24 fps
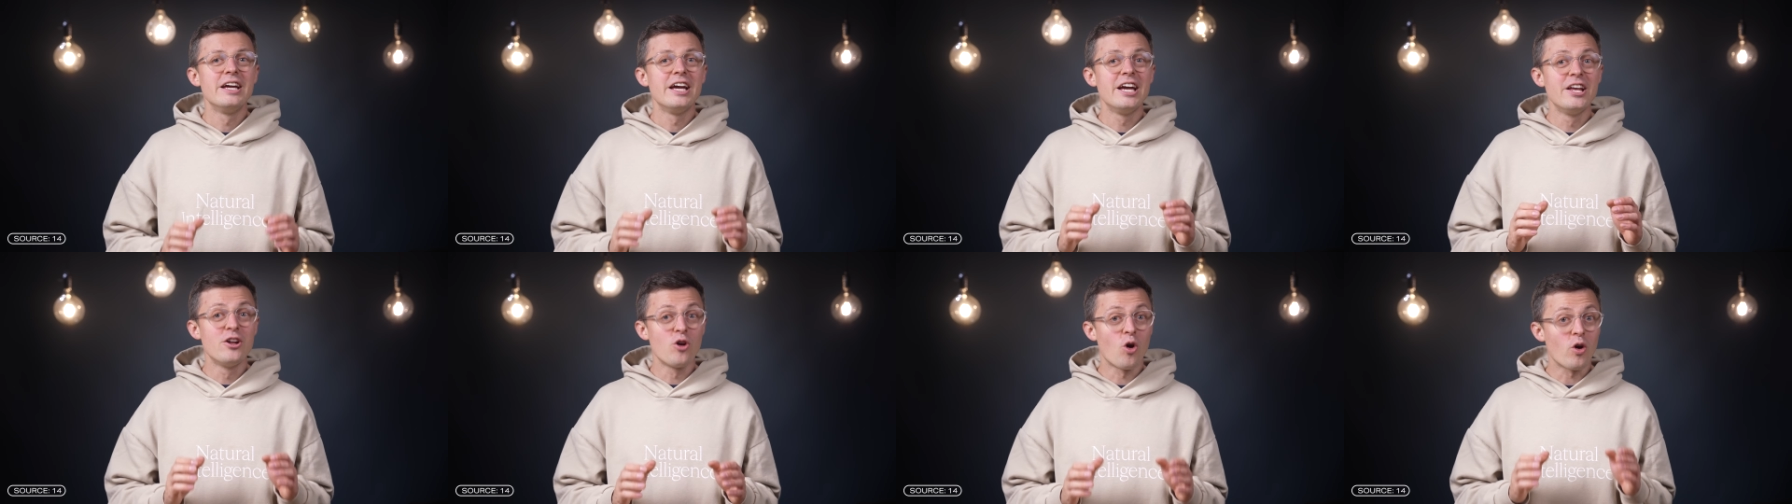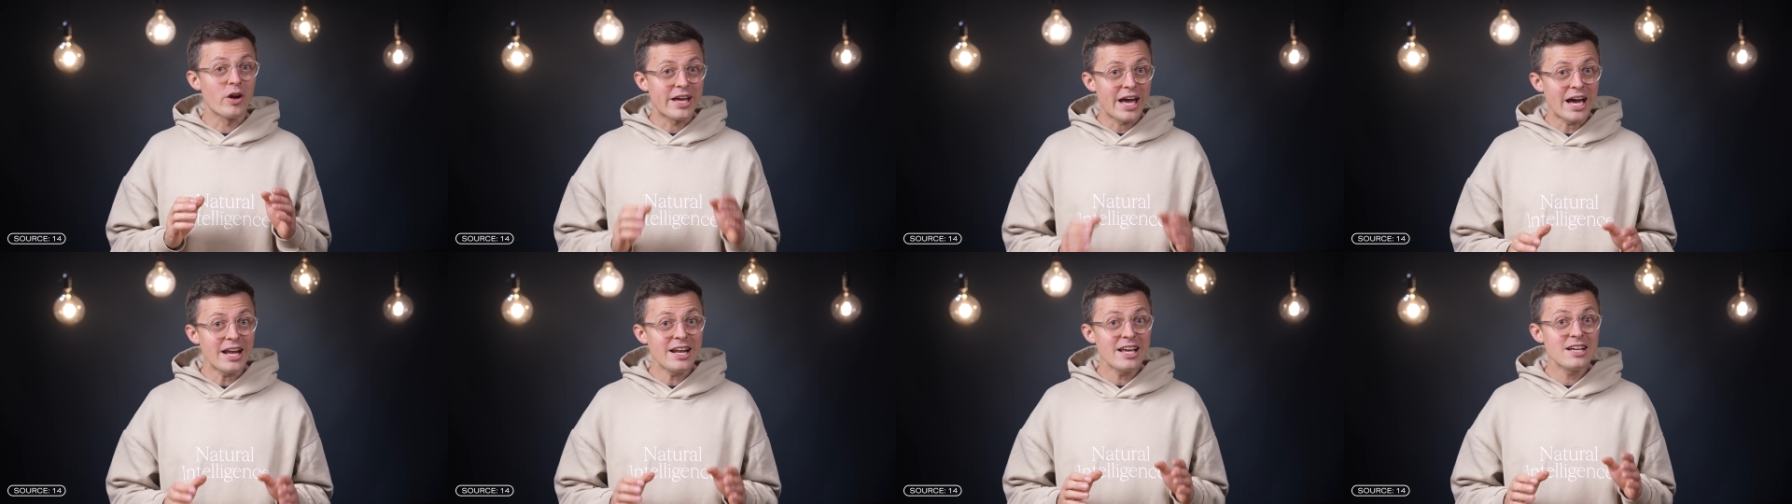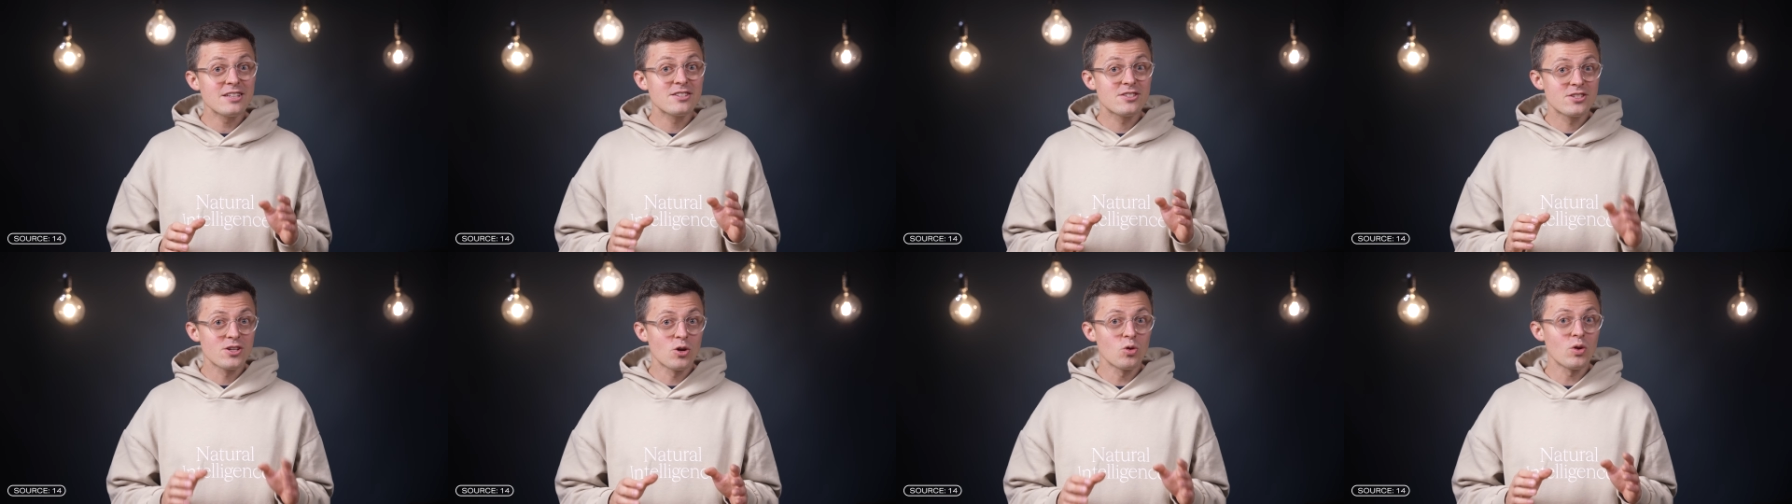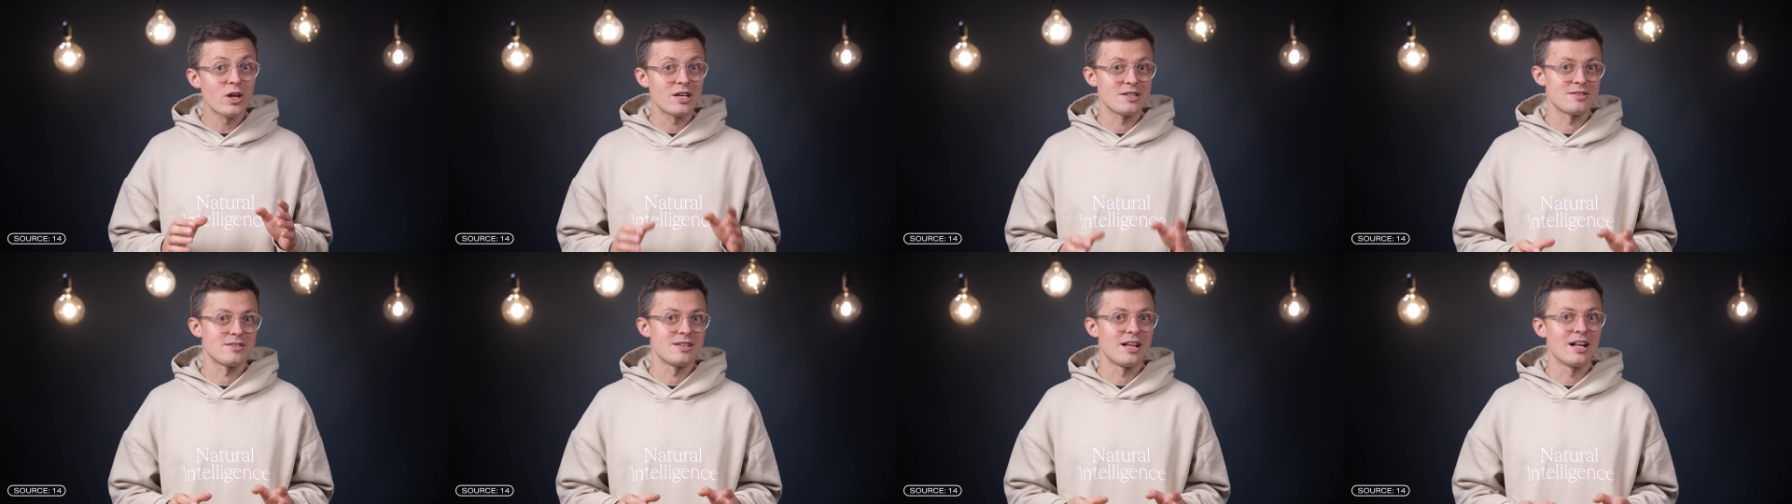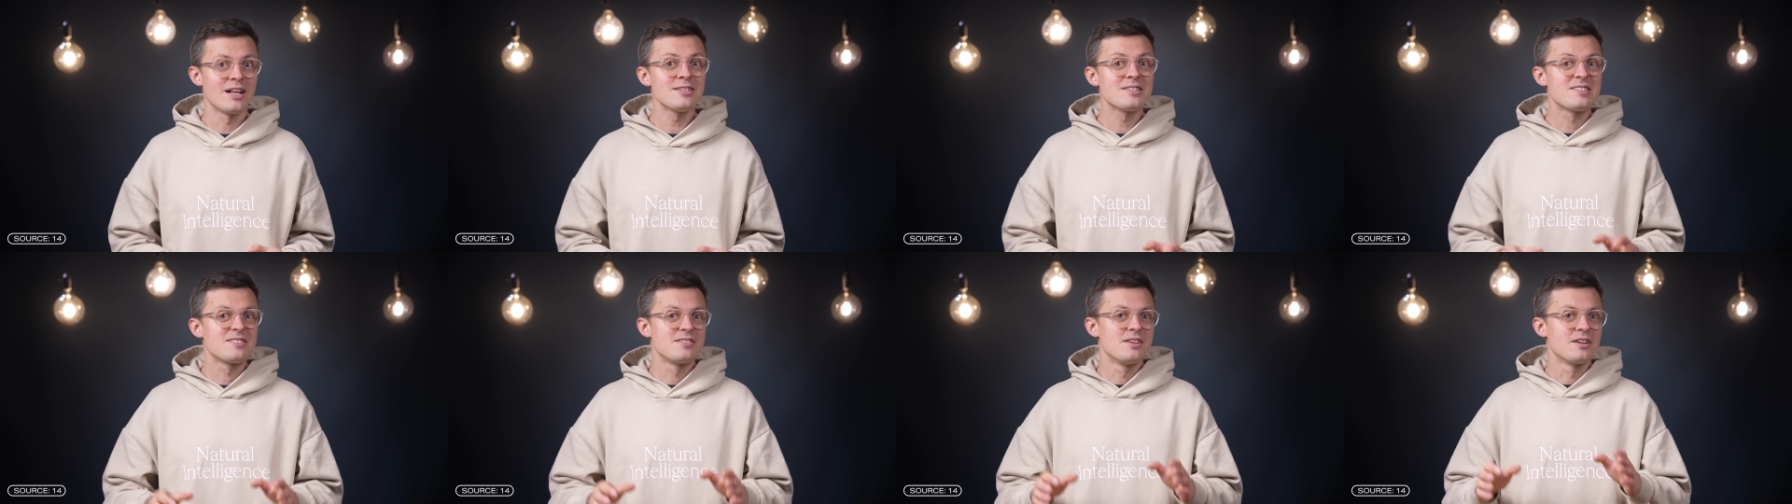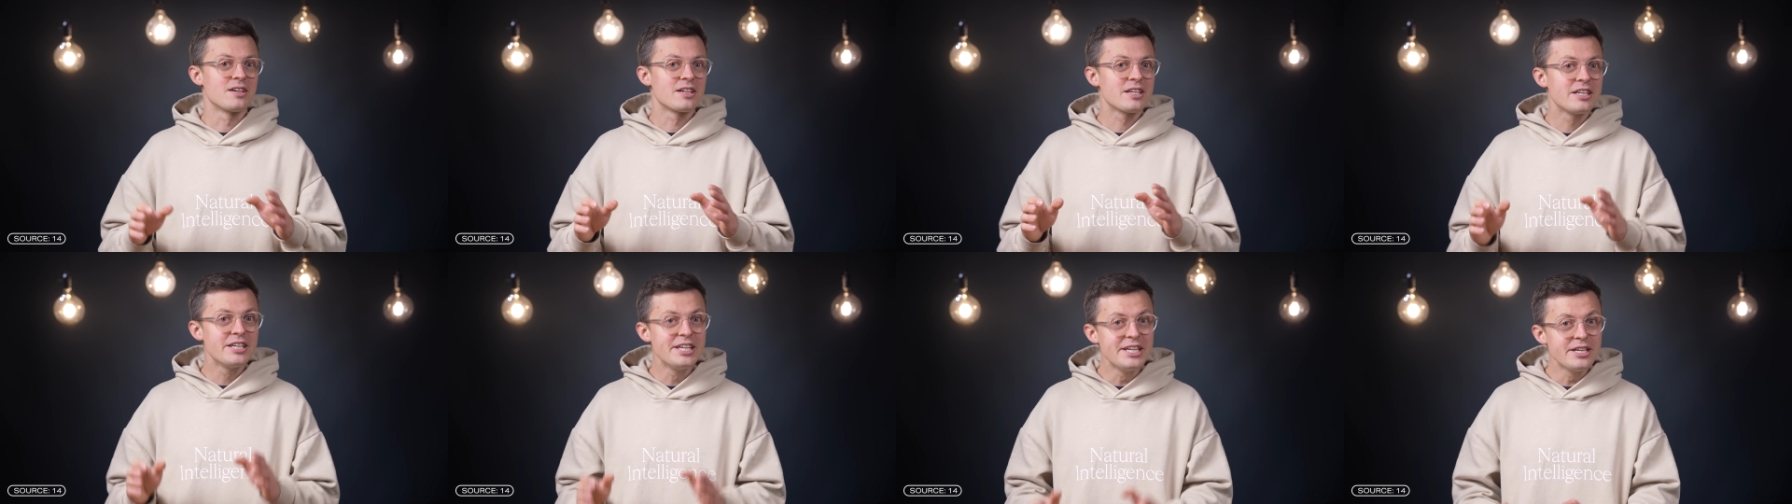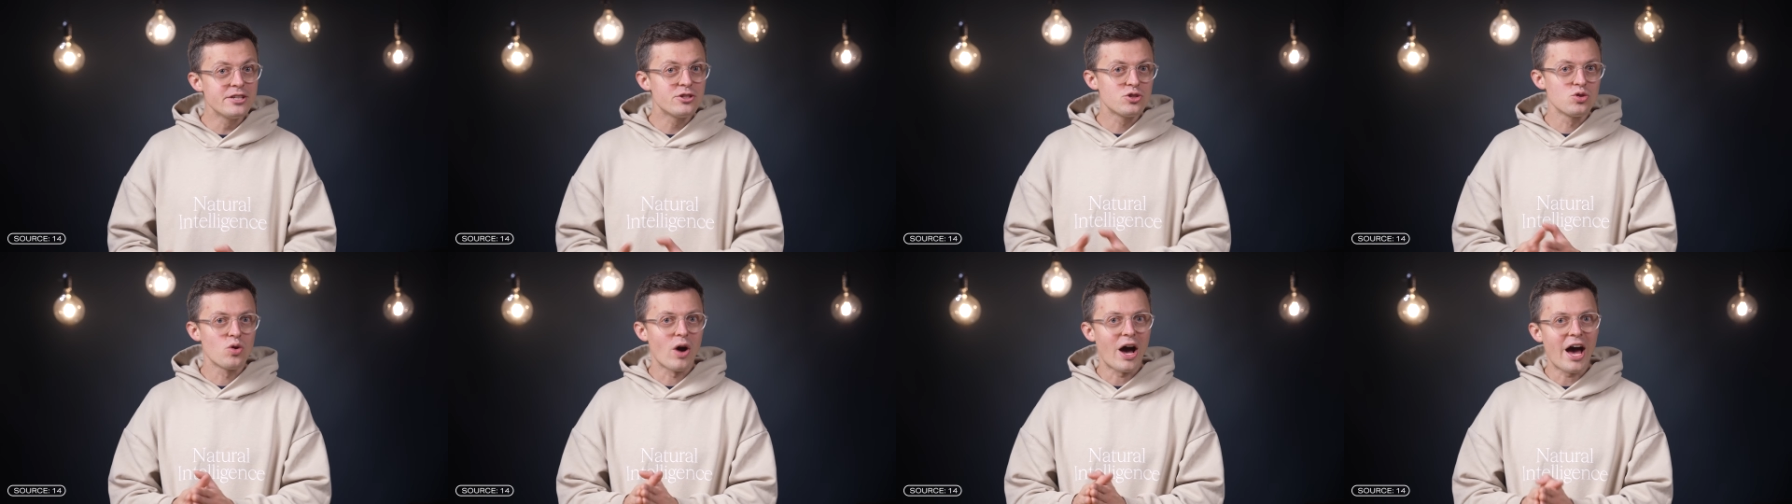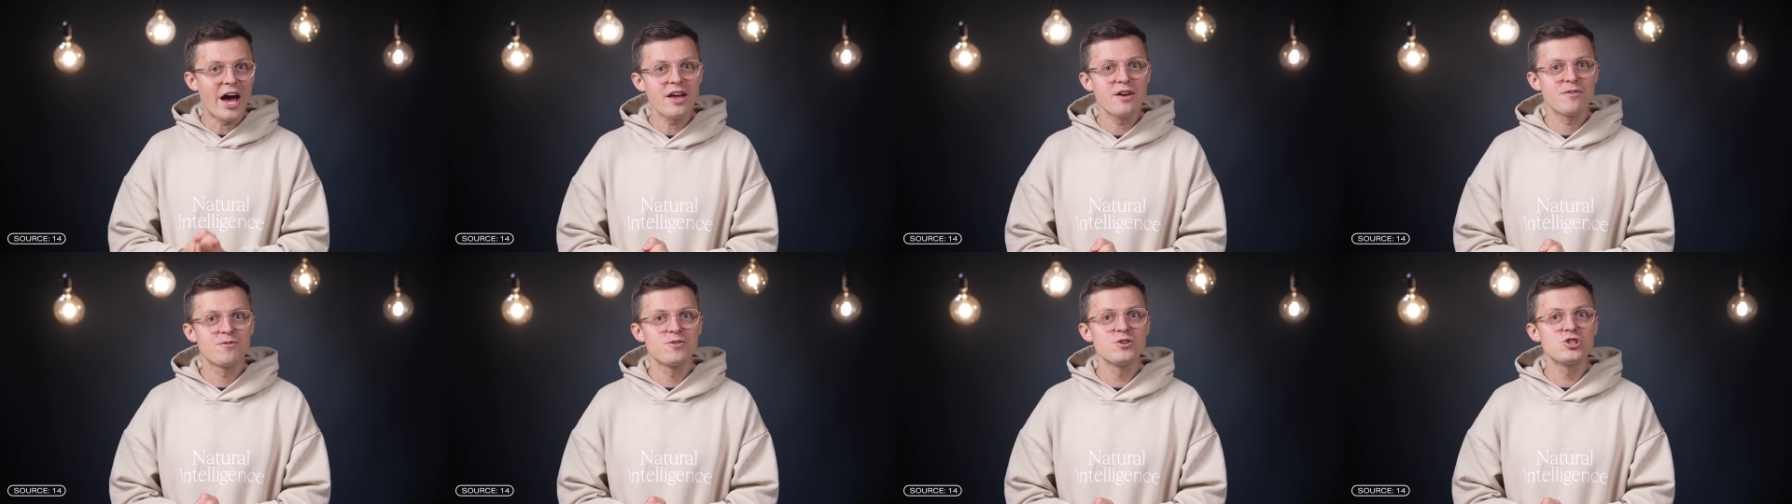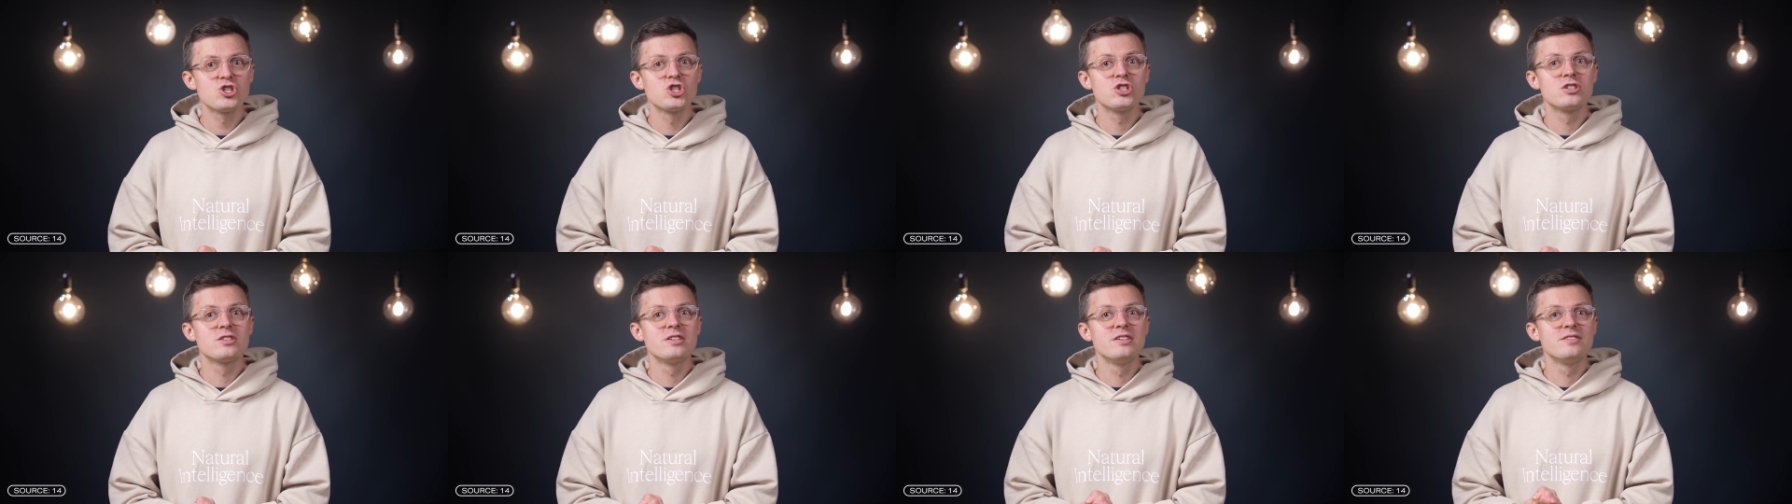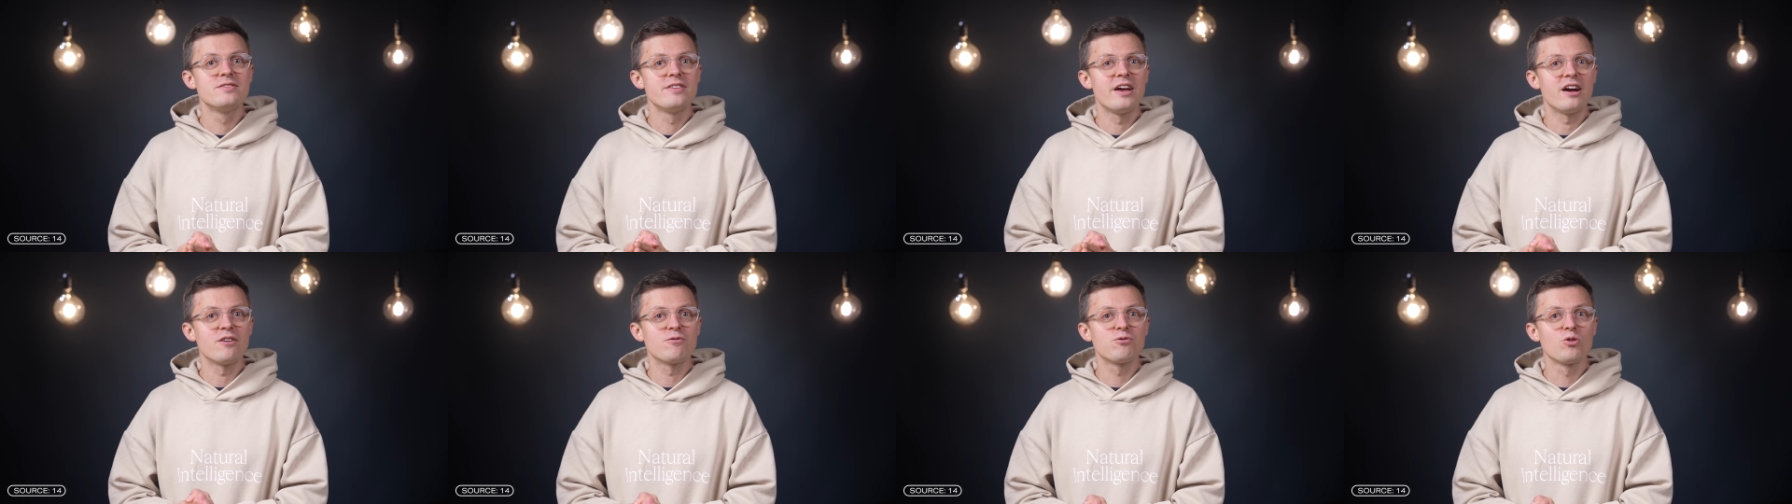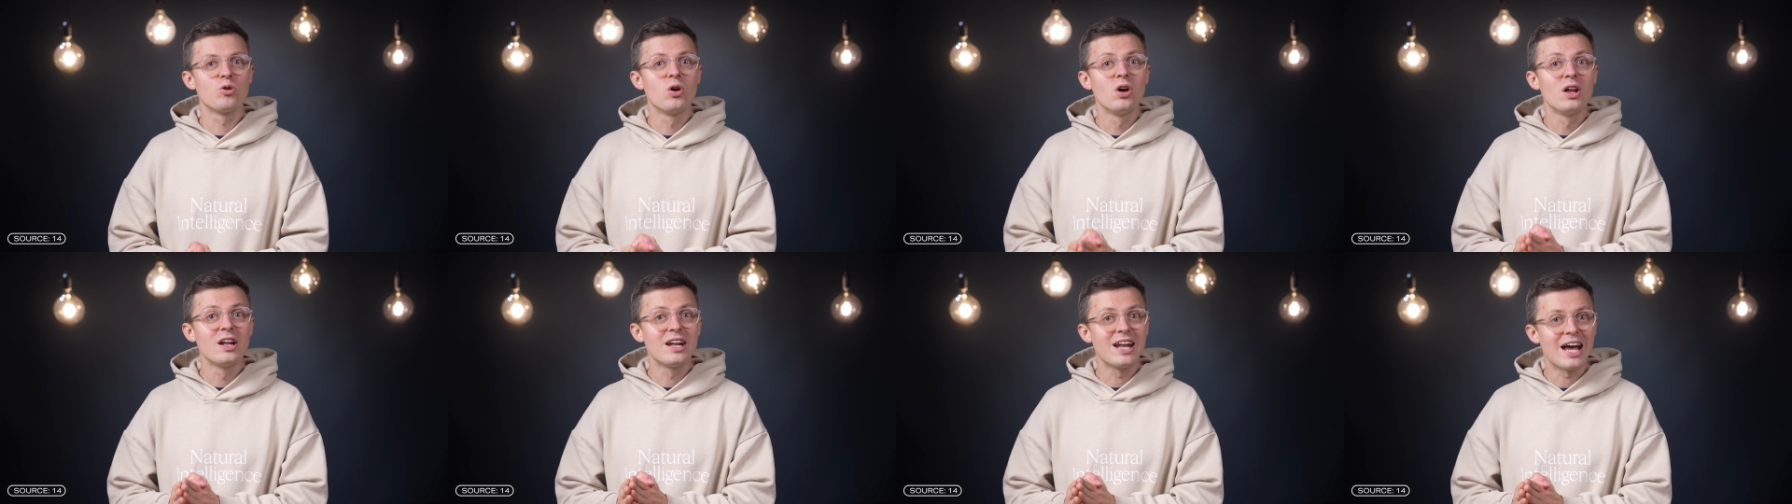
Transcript: In organic solar cells, the key to high efficiency therefore